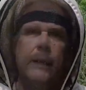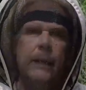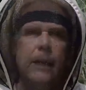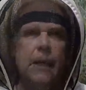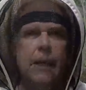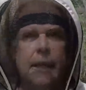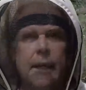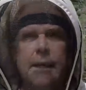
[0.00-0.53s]

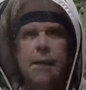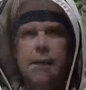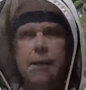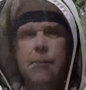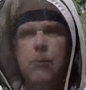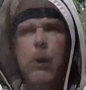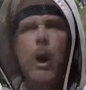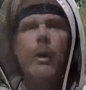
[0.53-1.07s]
it, they,
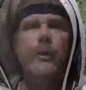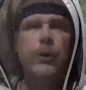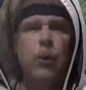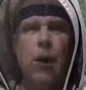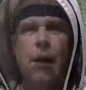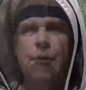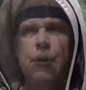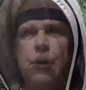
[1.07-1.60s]
the moths
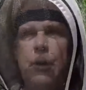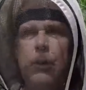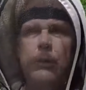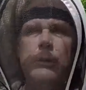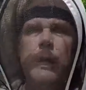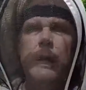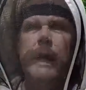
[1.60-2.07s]
go after those.